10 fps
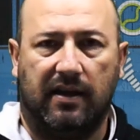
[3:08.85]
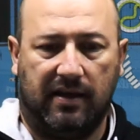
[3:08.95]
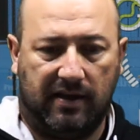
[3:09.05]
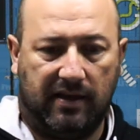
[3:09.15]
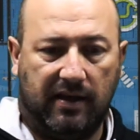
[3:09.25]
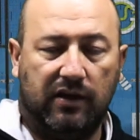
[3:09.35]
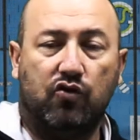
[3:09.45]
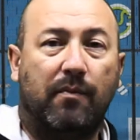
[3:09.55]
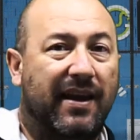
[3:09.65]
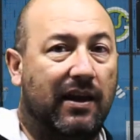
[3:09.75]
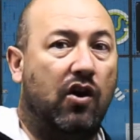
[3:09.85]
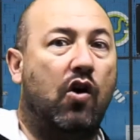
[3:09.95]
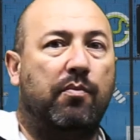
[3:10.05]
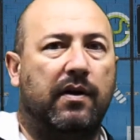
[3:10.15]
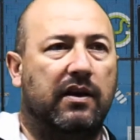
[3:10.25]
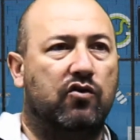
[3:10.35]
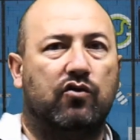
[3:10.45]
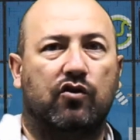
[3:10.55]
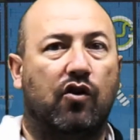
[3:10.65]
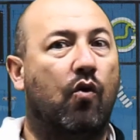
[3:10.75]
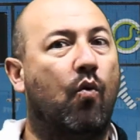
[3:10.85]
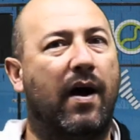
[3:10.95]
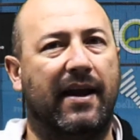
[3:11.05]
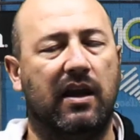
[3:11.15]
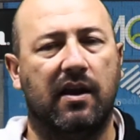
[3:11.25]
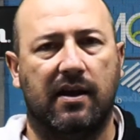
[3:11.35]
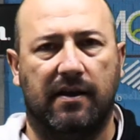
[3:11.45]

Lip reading: you make a lob and you don't know why.